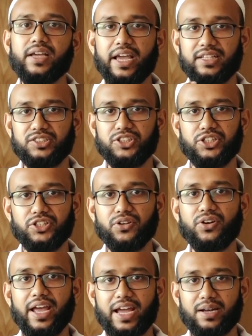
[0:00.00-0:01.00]

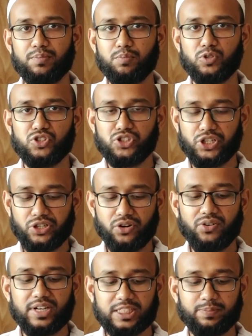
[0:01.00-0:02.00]
anterior and
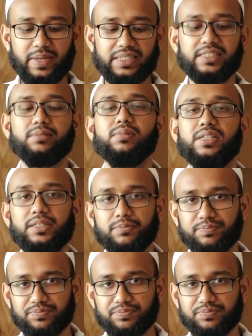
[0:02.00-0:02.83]
posterior respectively.